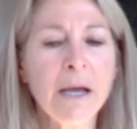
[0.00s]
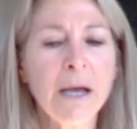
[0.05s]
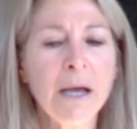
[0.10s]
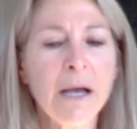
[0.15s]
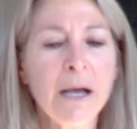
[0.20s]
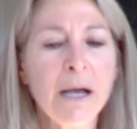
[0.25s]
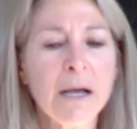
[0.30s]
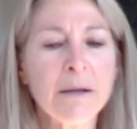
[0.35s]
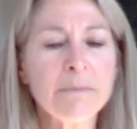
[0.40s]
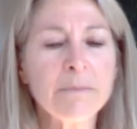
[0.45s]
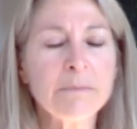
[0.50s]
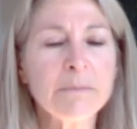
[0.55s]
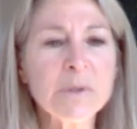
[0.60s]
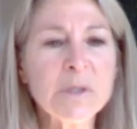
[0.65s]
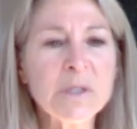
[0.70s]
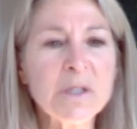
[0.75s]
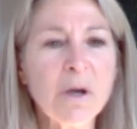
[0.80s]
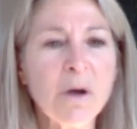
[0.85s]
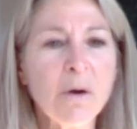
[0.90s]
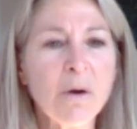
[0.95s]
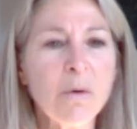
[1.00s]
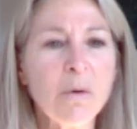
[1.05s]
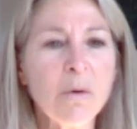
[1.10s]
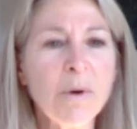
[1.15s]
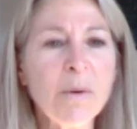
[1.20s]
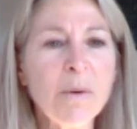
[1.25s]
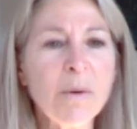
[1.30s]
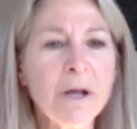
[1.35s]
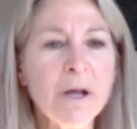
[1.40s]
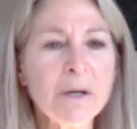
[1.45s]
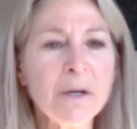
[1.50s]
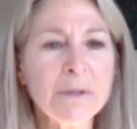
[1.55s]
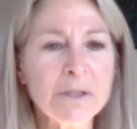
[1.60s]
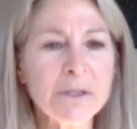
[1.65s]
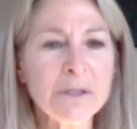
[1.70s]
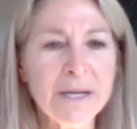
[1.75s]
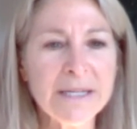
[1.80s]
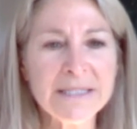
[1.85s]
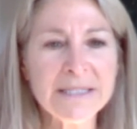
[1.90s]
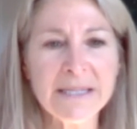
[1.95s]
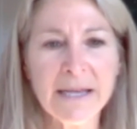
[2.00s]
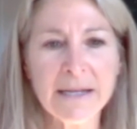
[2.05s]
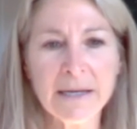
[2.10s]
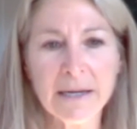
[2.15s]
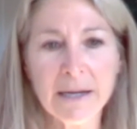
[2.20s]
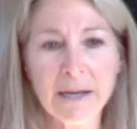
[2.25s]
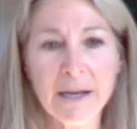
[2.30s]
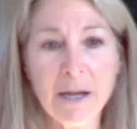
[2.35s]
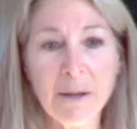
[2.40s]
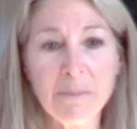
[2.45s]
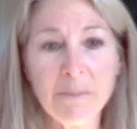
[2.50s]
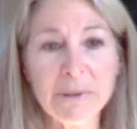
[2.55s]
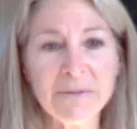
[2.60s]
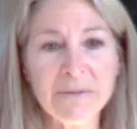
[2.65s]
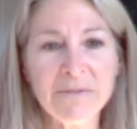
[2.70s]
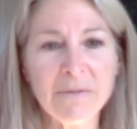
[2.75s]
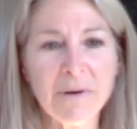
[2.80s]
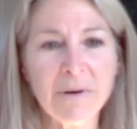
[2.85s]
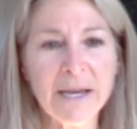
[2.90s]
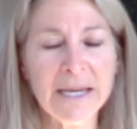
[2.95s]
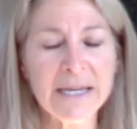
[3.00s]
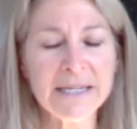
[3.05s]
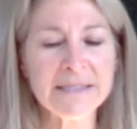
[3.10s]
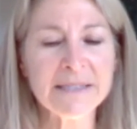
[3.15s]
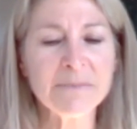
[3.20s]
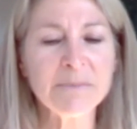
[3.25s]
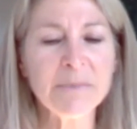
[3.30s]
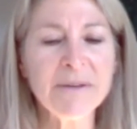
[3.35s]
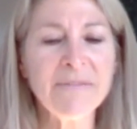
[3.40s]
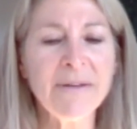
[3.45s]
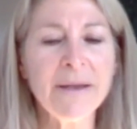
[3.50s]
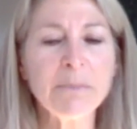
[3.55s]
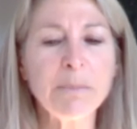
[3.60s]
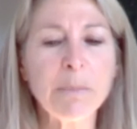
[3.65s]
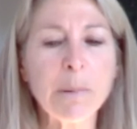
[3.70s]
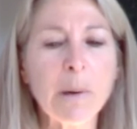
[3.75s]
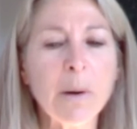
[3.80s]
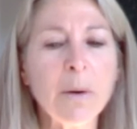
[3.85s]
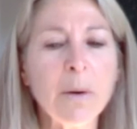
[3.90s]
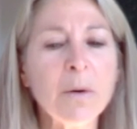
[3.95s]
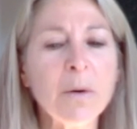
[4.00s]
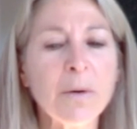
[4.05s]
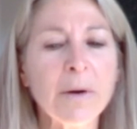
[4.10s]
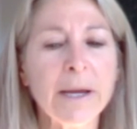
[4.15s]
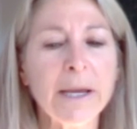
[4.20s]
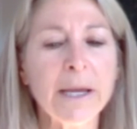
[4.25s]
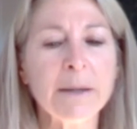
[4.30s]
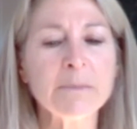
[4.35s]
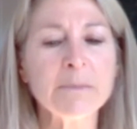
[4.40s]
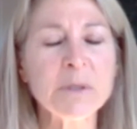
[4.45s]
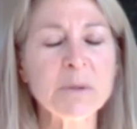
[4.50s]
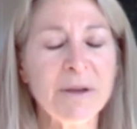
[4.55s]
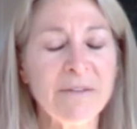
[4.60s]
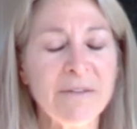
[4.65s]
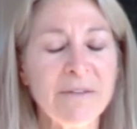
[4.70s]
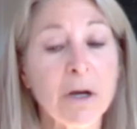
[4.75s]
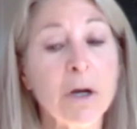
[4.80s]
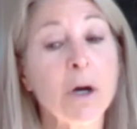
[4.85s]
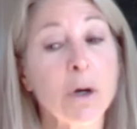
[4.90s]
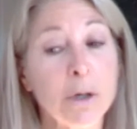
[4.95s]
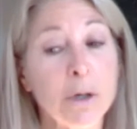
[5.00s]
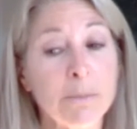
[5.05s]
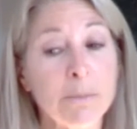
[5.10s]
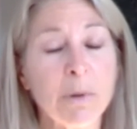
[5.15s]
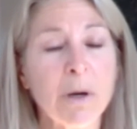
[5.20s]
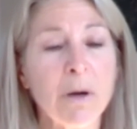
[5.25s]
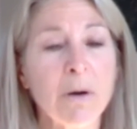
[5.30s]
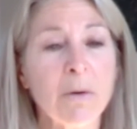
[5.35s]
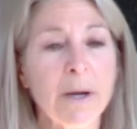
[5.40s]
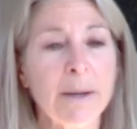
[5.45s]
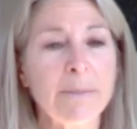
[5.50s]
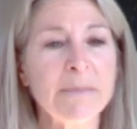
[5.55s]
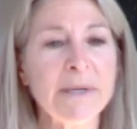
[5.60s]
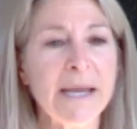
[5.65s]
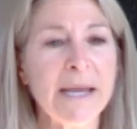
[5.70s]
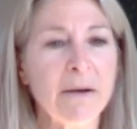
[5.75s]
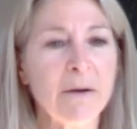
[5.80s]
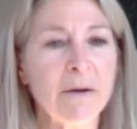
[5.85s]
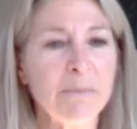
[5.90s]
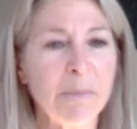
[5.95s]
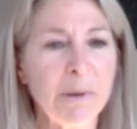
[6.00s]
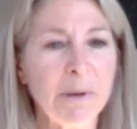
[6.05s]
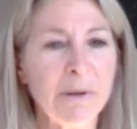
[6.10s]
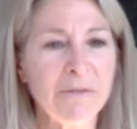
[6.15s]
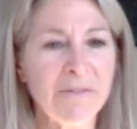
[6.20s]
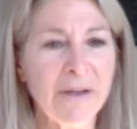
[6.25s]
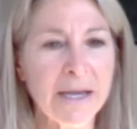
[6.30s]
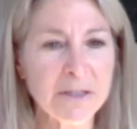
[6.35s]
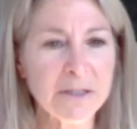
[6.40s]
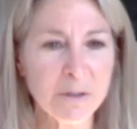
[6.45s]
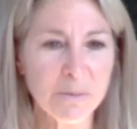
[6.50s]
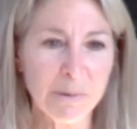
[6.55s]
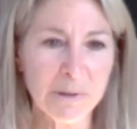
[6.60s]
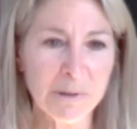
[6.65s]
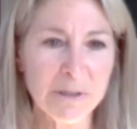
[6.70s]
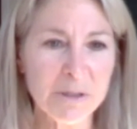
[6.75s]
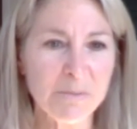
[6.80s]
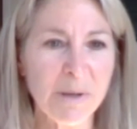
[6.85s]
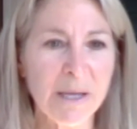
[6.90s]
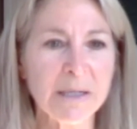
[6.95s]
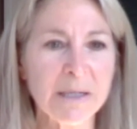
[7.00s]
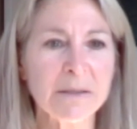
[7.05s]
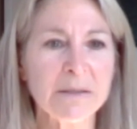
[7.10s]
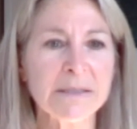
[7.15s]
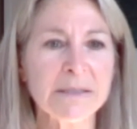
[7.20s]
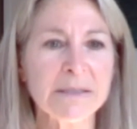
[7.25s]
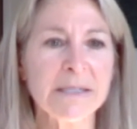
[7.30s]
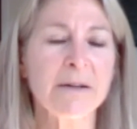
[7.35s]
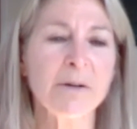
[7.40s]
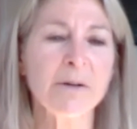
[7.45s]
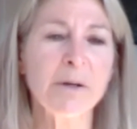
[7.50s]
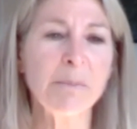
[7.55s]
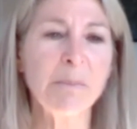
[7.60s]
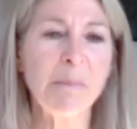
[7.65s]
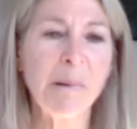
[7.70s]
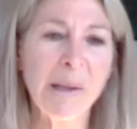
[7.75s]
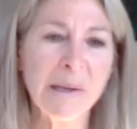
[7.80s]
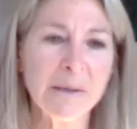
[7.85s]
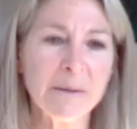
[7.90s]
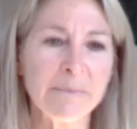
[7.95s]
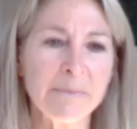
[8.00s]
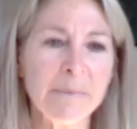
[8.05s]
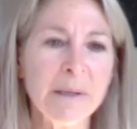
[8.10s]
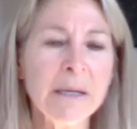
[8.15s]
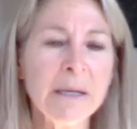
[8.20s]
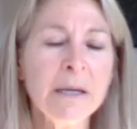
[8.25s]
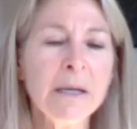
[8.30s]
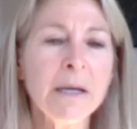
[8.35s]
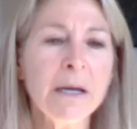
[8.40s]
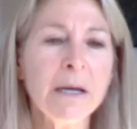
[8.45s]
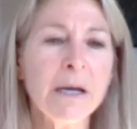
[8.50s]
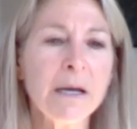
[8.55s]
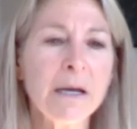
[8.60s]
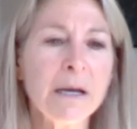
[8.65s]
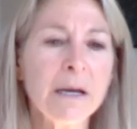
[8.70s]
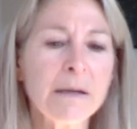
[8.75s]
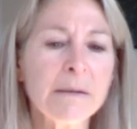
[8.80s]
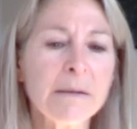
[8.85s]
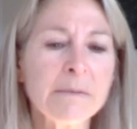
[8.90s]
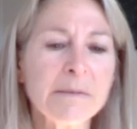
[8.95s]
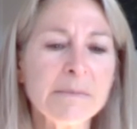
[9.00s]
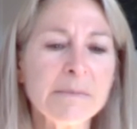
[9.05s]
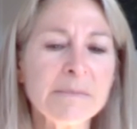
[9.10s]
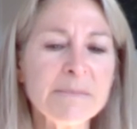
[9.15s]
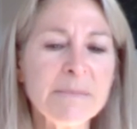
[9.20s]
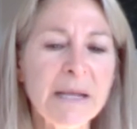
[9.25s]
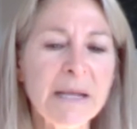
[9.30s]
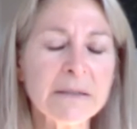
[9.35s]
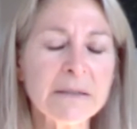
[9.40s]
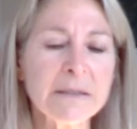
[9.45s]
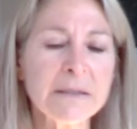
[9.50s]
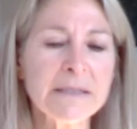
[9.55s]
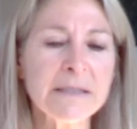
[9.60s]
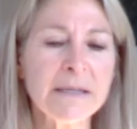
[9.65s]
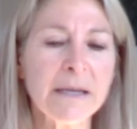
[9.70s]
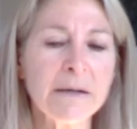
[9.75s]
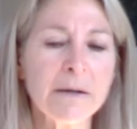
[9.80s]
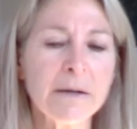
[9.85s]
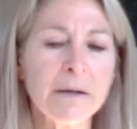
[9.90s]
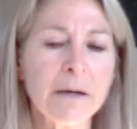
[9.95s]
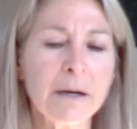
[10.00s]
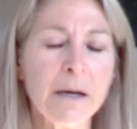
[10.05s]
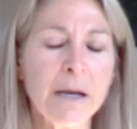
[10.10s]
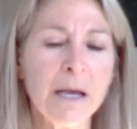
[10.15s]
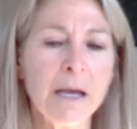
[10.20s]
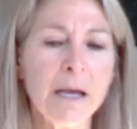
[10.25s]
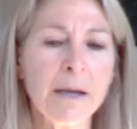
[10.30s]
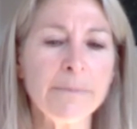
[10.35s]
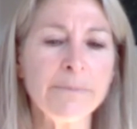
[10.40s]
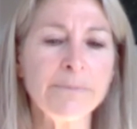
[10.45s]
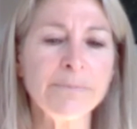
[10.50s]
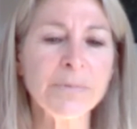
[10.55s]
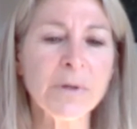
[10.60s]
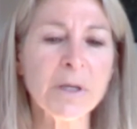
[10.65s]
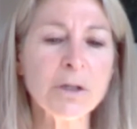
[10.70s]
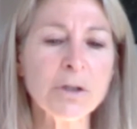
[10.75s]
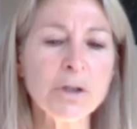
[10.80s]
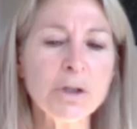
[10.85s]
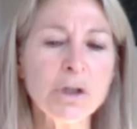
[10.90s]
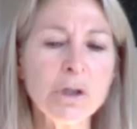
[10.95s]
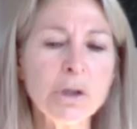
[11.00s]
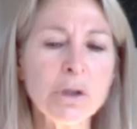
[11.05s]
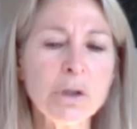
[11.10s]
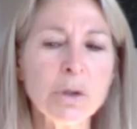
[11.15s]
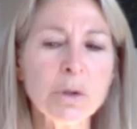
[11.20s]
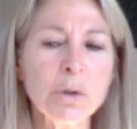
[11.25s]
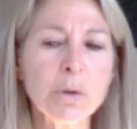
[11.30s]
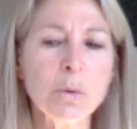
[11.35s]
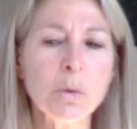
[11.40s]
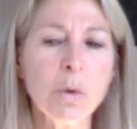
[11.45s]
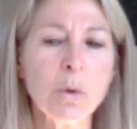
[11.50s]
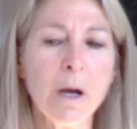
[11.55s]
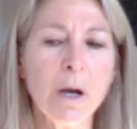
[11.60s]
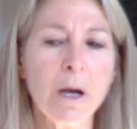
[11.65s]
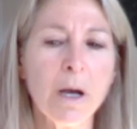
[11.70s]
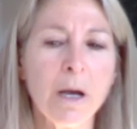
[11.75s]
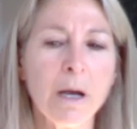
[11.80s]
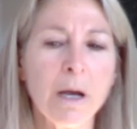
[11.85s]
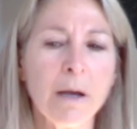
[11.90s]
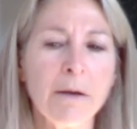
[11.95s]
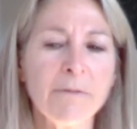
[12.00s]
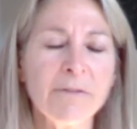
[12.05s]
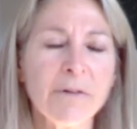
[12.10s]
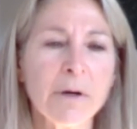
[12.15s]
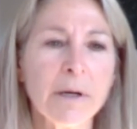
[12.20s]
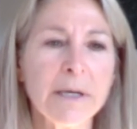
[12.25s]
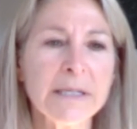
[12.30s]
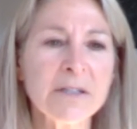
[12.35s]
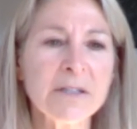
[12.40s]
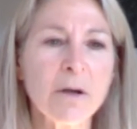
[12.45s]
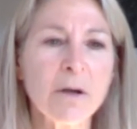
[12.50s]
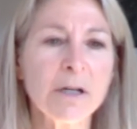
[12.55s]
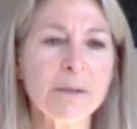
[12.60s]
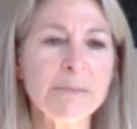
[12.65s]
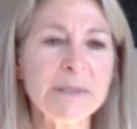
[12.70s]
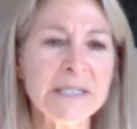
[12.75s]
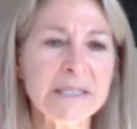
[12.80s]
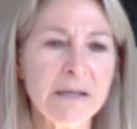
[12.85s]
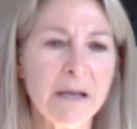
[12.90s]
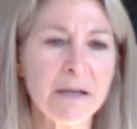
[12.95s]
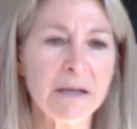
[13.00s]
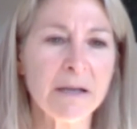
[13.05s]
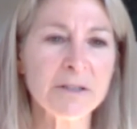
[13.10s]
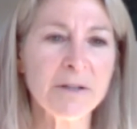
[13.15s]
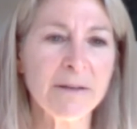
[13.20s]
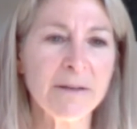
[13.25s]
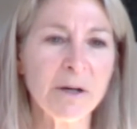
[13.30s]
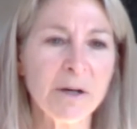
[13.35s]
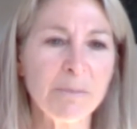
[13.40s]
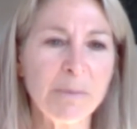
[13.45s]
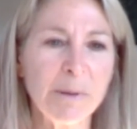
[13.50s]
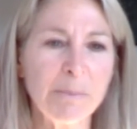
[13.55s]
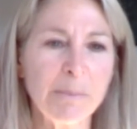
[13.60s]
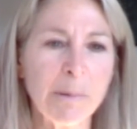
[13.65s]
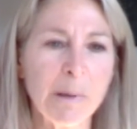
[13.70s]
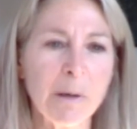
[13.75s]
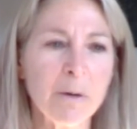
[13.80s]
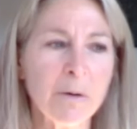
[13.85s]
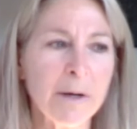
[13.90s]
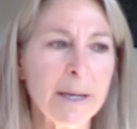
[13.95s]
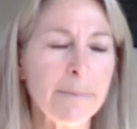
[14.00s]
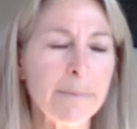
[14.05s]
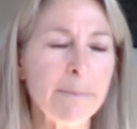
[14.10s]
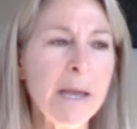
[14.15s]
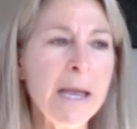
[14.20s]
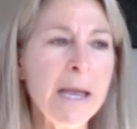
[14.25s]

Um, so we want to address that in a couple of ways. And we've had programs, we have a current program now at both Vassar Brothers Medical Center and Putnam uh, Medical Center um, to, uh, for, it's called a massage therapy program.